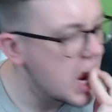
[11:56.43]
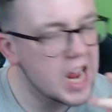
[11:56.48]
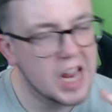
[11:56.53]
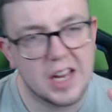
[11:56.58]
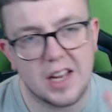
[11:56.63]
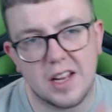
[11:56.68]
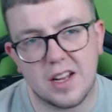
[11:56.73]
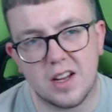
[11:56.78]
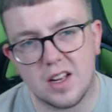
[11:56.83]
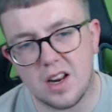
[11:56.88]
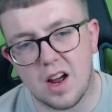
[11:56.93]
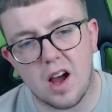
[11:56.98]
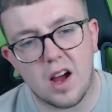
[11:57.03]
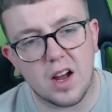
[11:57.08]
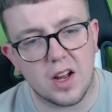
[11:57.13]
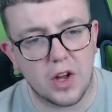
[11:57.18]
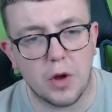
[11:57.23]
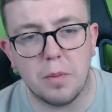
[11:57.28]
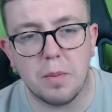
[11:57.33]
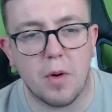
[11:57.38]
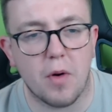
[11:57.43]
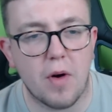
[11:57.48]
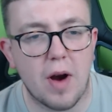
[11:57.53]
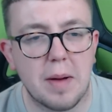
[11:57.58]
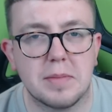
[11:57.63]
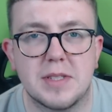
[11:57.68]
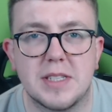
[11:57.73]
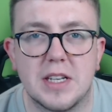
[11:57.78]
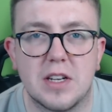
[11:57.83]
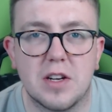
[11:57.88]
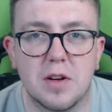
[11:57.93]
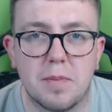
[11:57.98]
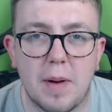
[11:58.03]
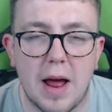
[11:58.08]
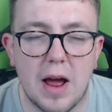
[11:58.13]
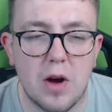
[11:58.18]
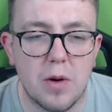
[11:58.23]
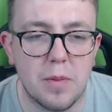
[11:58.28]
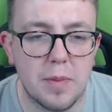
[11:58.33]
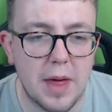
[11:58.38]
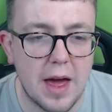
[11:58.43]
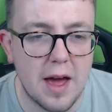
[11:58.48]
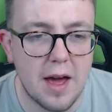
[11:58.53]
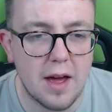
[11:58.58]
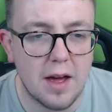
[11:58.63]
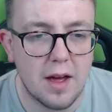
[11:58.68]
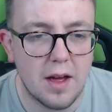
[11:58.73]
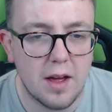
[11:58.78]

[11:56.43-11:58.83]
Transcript: You could argue Marapti could play up there.